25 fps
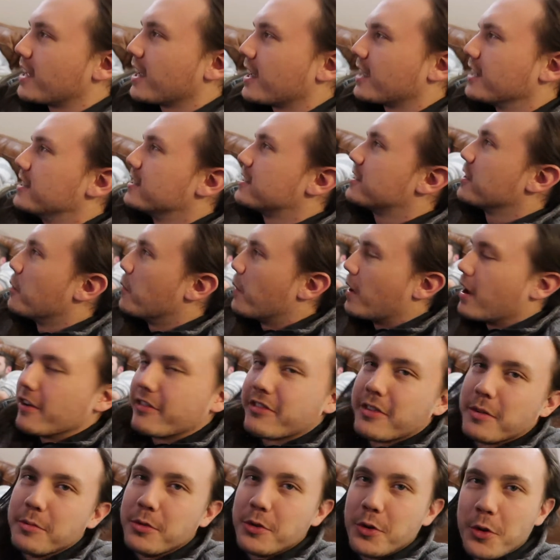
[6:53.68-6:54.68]
seconds
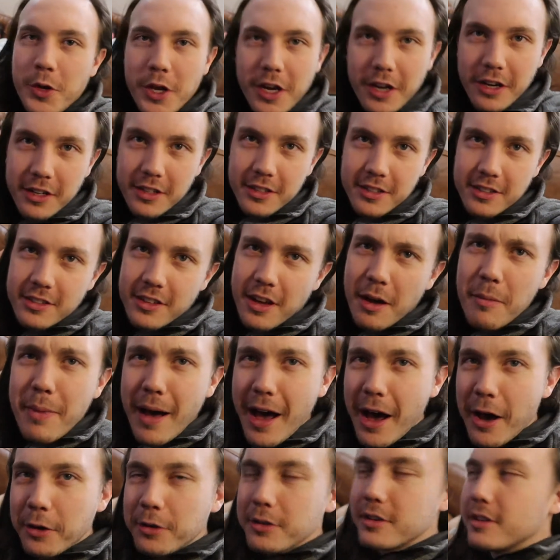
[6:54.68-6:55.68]
away from New Year's,
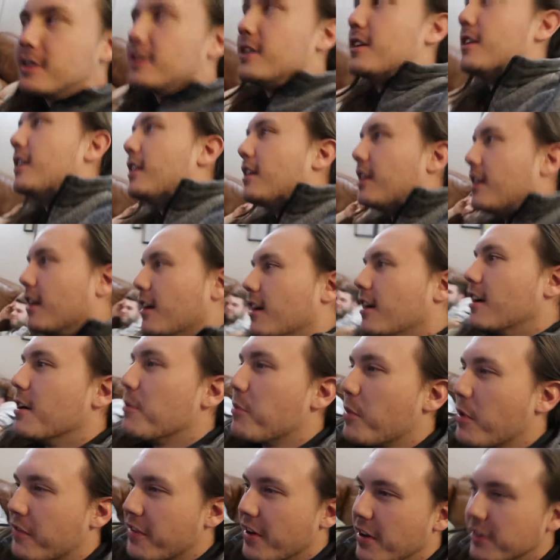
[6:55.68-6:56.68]
about.
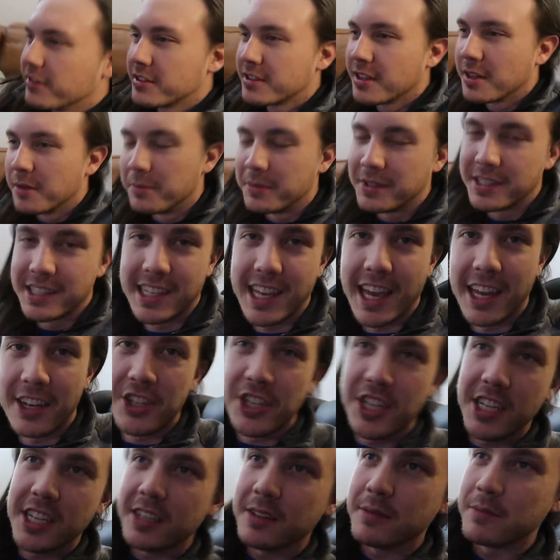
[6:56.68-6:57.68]
Um, we found some
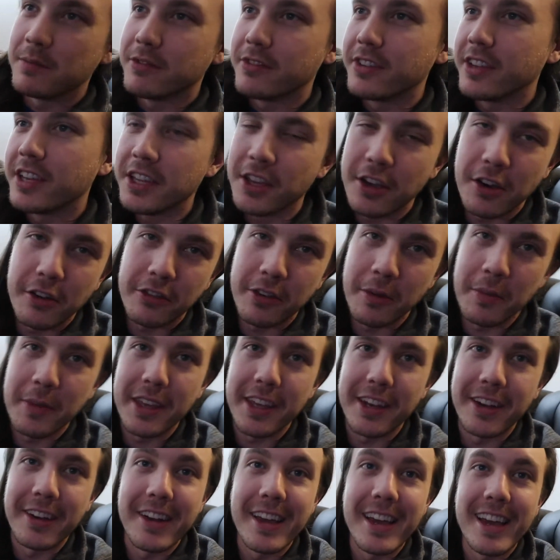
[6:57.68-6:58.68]
sketchy video from
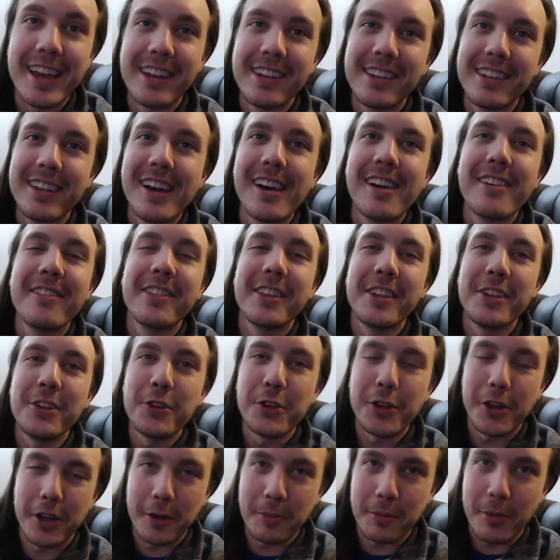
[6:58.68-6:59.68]
the internet of the
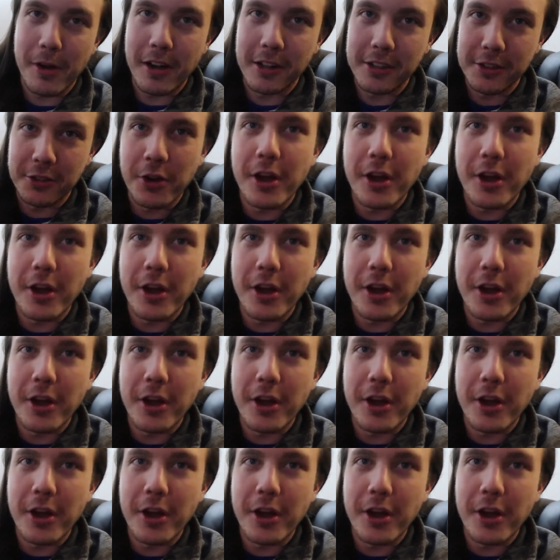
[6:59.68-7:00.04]
New York ball